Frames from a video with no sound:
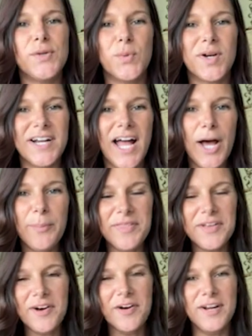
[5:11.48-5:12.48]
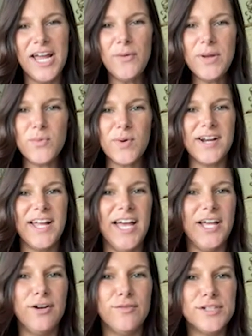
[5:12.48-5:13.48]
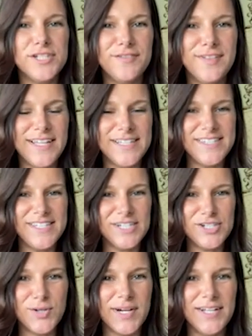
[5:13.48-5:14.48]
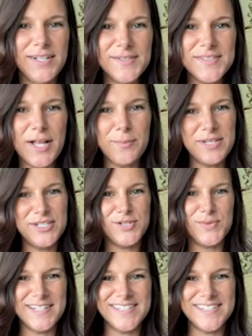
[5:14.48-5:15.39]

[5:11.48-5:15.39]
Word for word: we're going to hop in the car now and we're going to head over to Valencia Trails. I'll meet you on